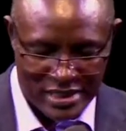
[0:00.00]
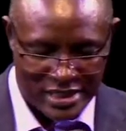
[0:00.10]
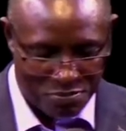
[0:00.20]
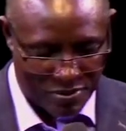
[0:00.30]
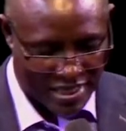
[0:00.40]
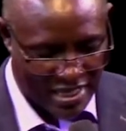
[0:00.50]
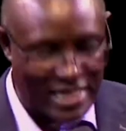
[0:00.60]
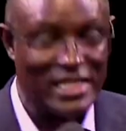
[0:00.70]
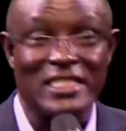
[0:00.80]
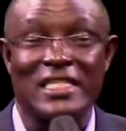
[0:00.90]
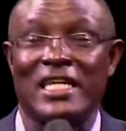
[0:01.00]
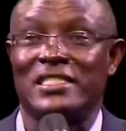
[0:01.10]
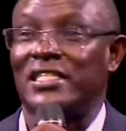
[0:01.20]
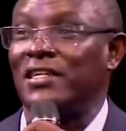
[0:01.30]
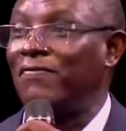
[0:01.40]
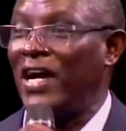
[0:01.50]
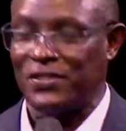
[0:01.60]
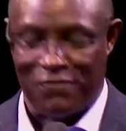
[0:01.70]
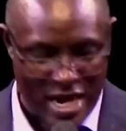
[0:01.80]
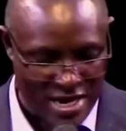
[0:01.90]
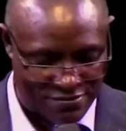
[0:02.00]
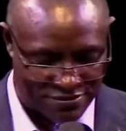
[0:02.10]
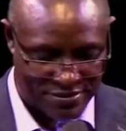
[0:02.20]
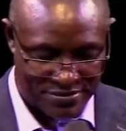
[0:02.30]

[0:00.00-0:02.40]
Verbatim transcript: deeply. And he says it in verse 5